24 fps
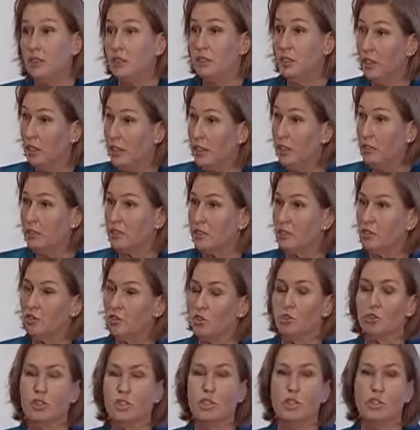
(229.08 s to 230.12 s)
leaders are
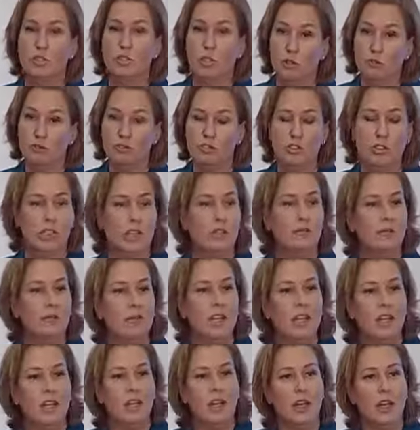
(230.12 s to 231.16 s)
talking, hopefully,
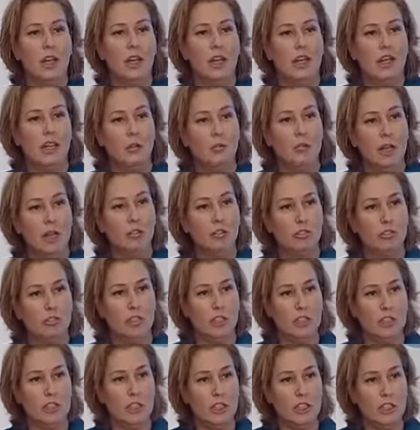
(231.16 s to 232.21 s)
about
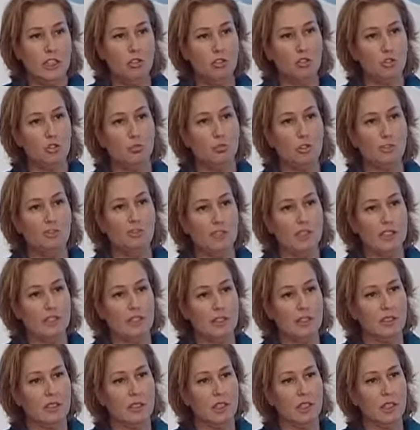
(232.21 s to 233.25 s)
the need to
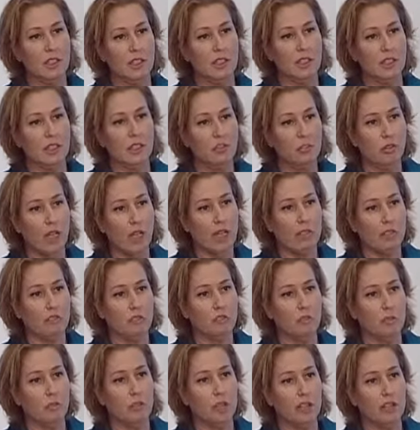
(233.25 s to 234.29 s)
prevent Iran
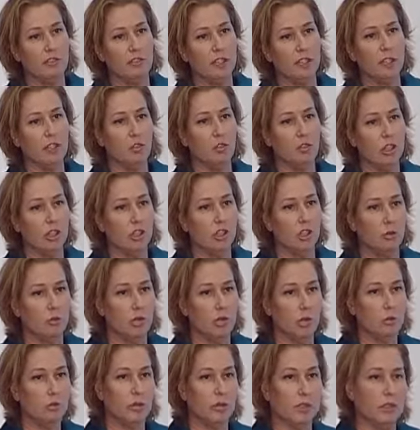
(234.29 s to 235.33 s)
from having a nuclear
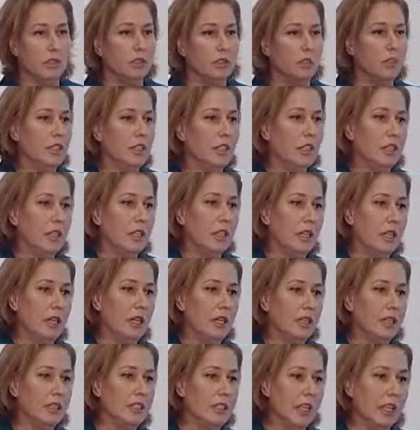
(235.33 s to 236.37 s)
weapon.
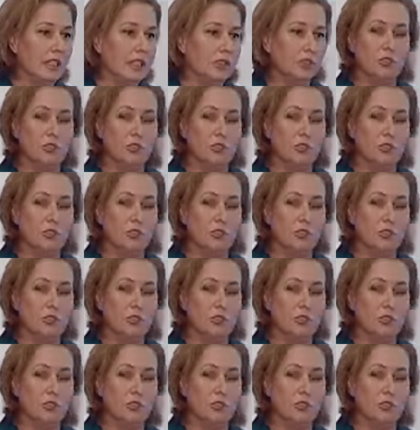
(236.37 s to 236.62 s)
In other